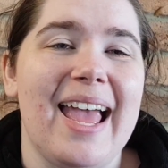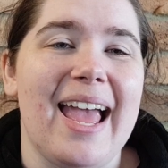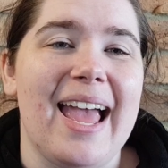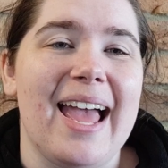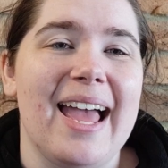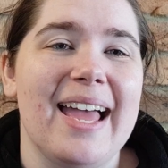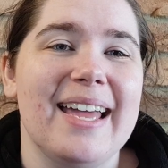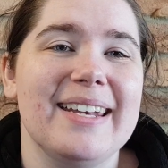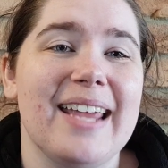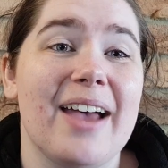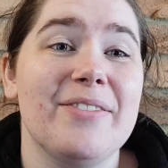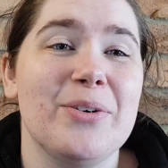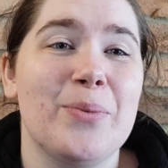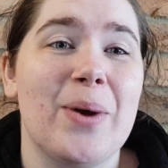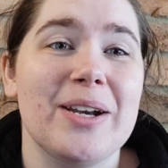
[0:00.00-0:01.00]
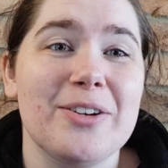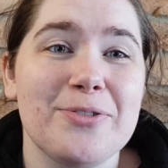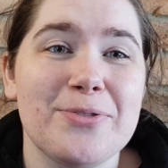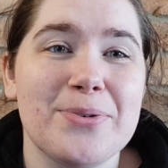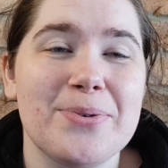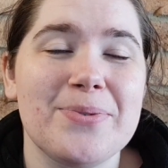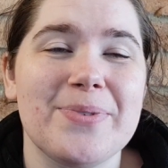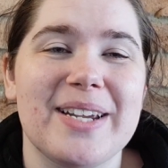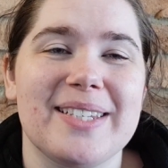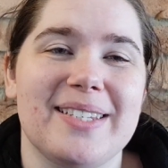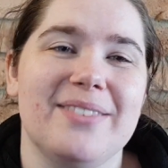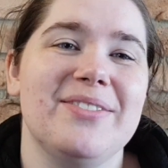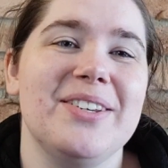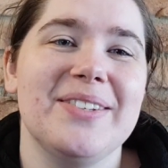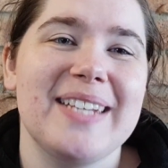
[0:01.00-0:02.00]
and have a wonderful
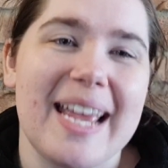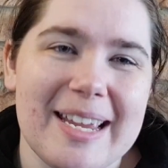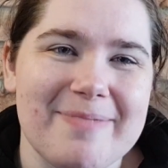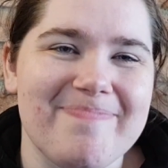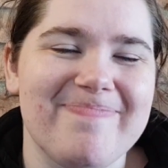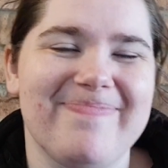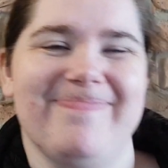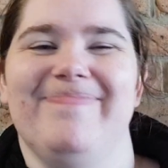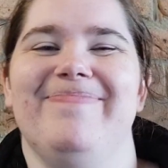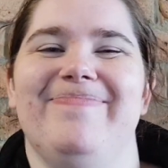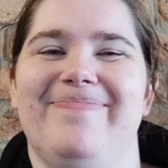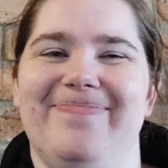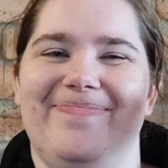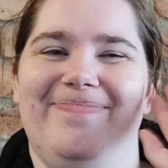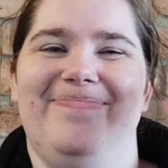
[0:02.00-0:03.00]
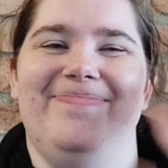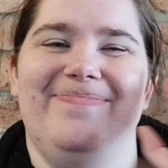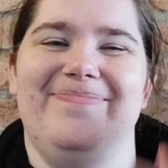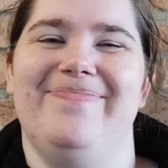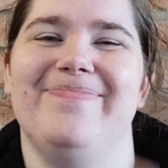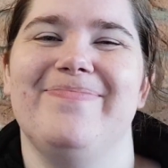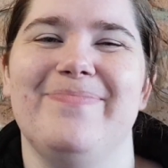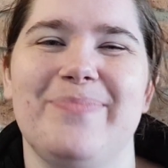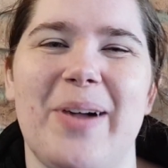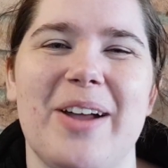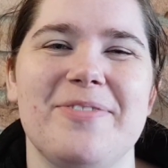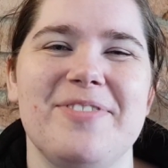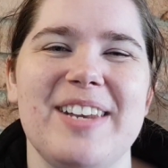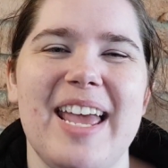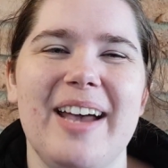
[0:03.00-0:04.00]
rest of your day. Bye
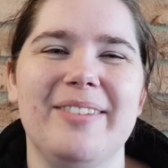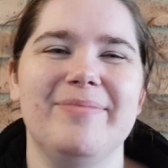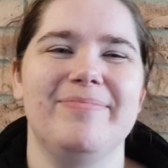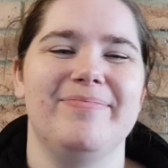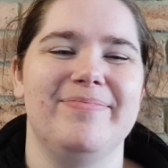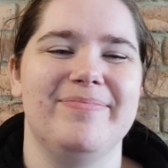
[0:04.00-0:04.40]
for now.